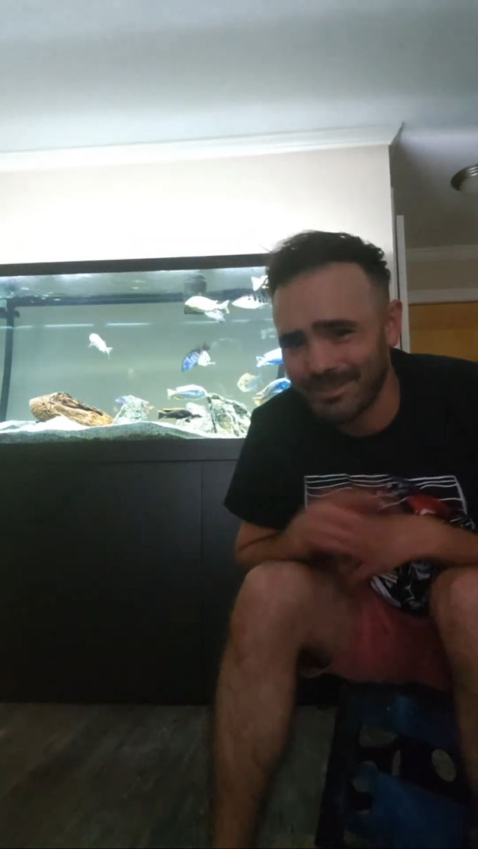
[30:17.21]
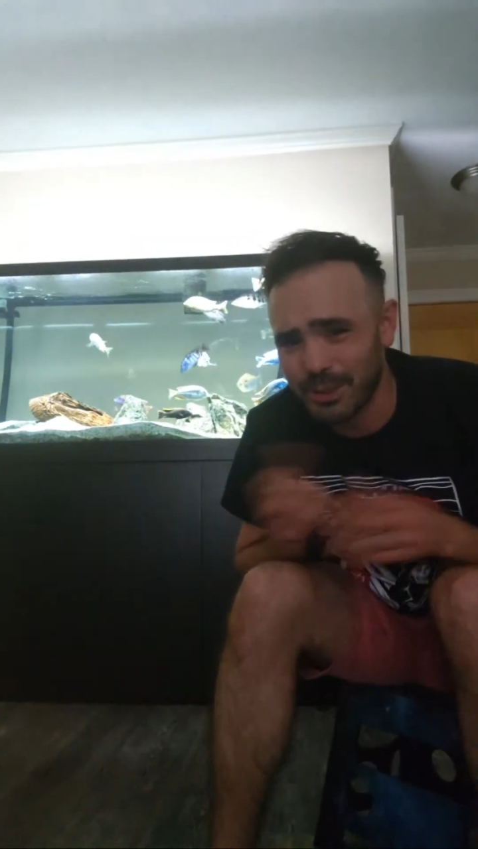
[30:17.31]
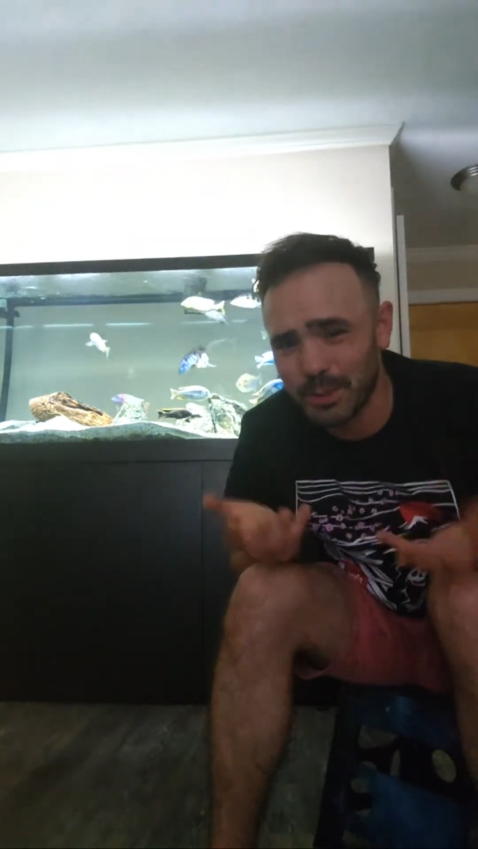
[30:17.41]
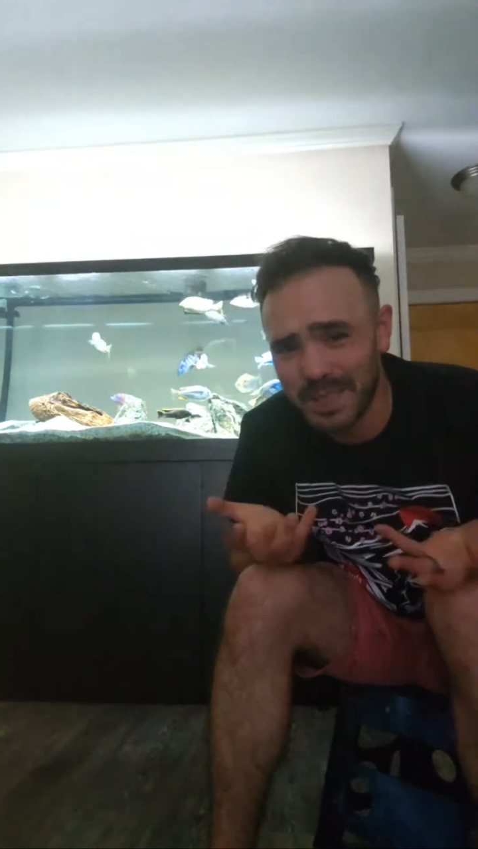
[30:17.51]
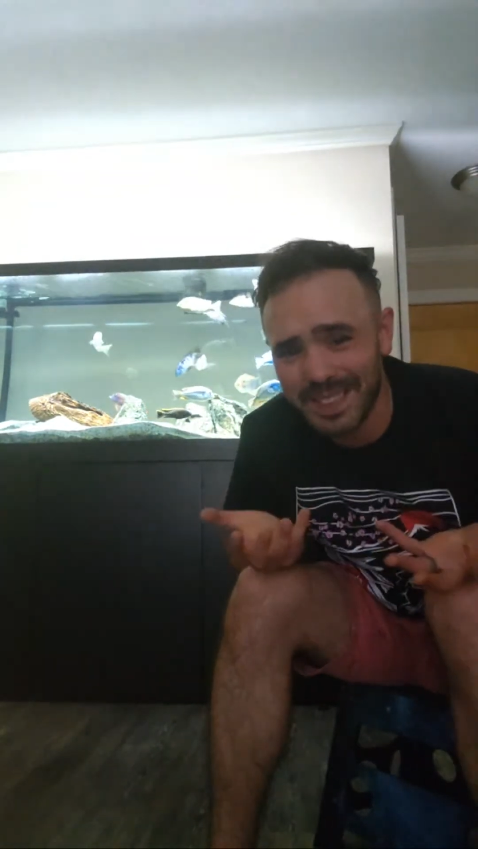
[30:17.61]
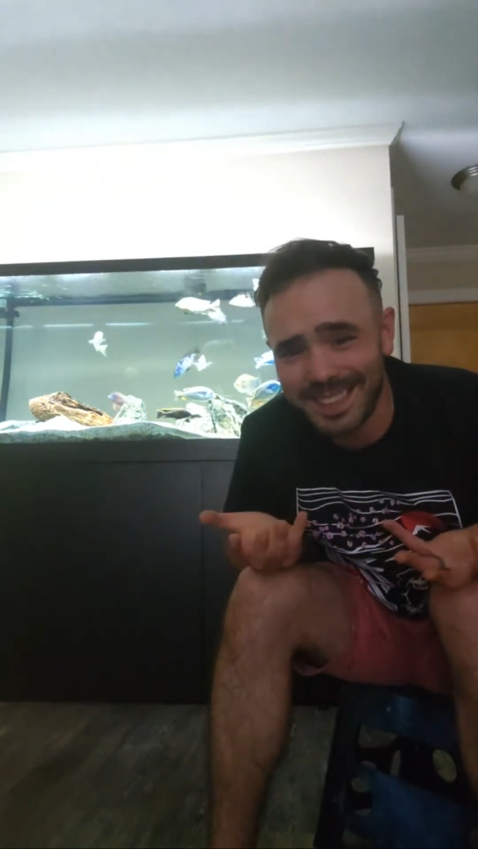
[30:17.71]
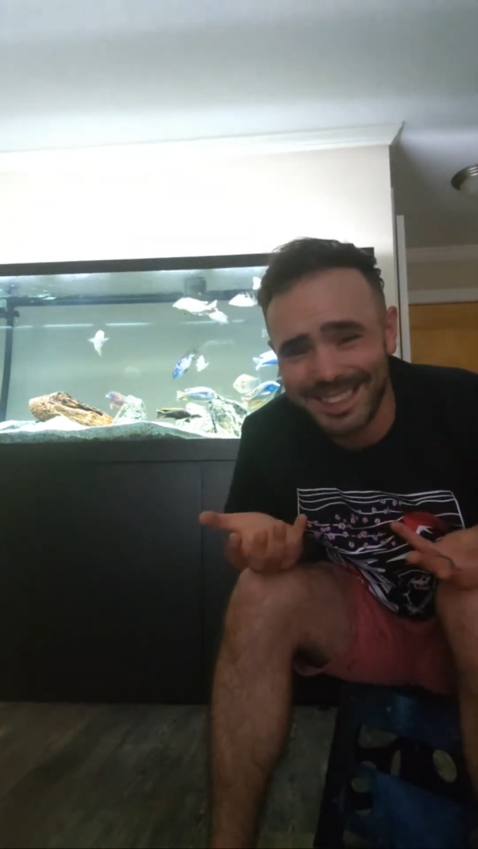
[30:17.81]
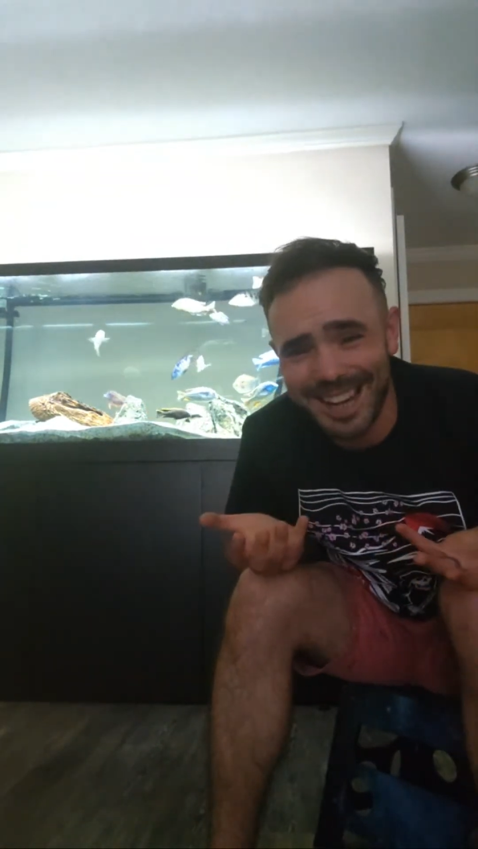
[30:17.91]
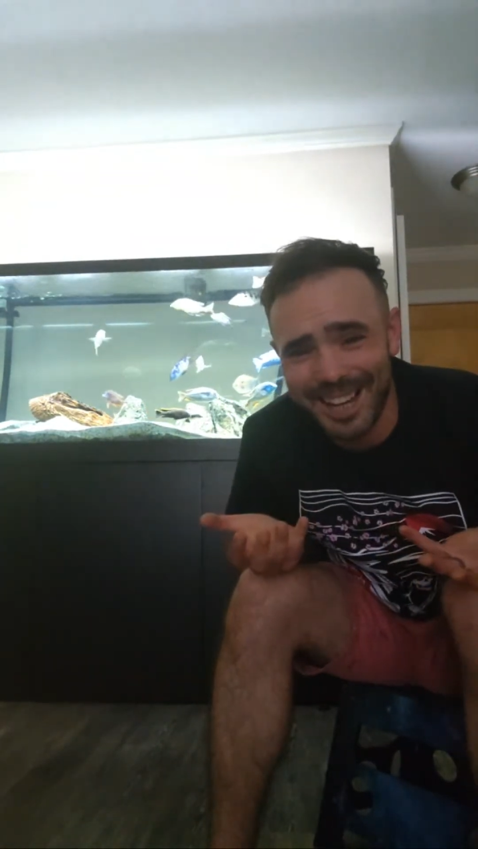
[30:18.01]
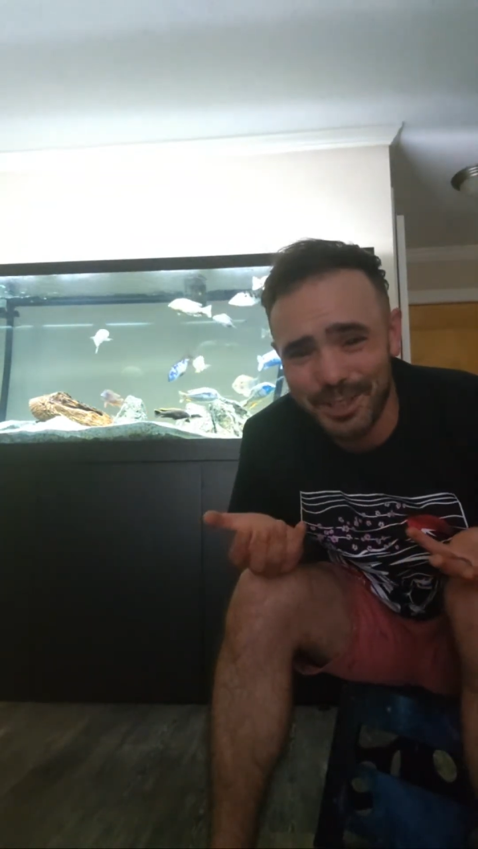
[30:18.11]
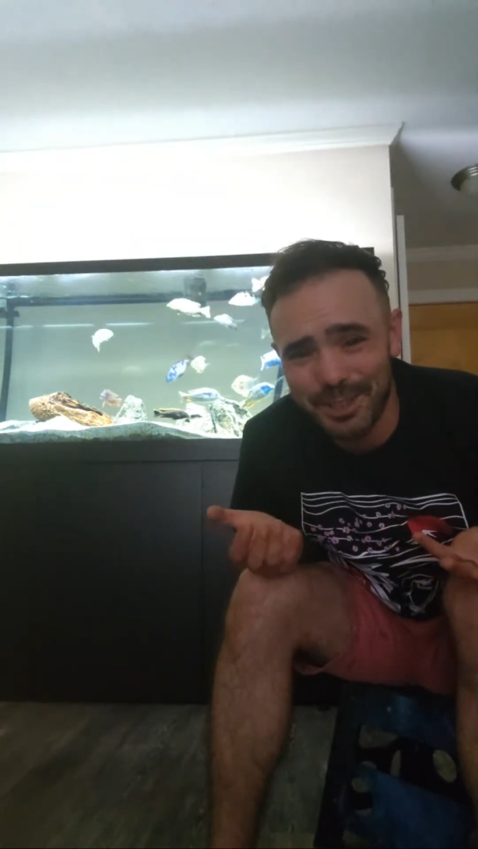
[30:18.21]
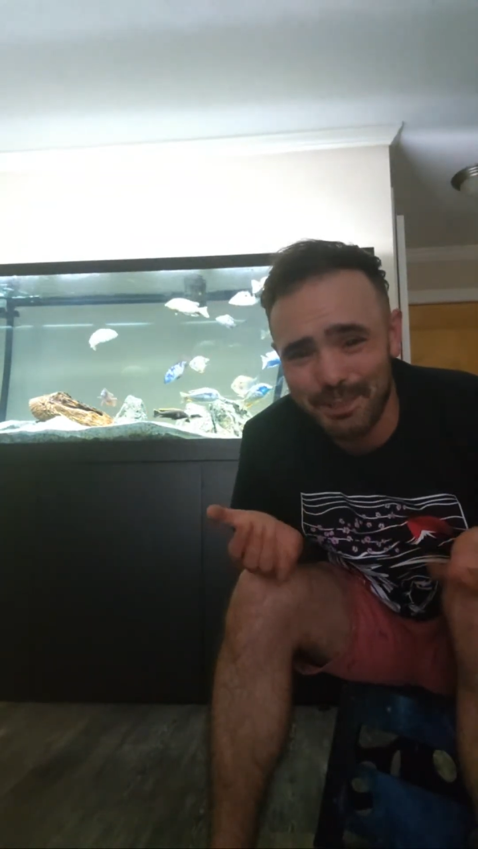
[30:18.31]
doing things naturally,